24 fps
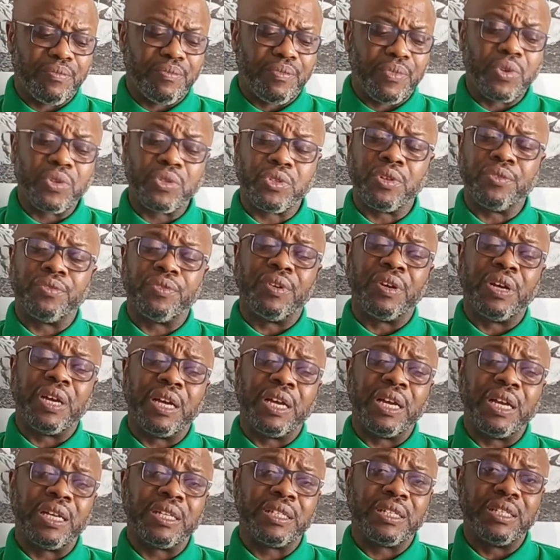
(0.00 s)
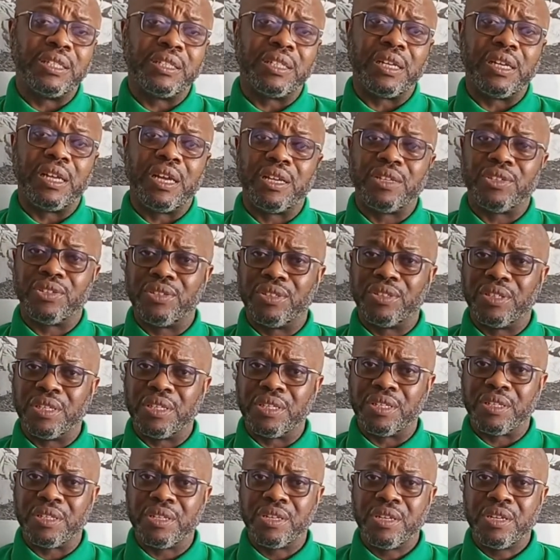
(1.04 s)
most of our ex-internationals,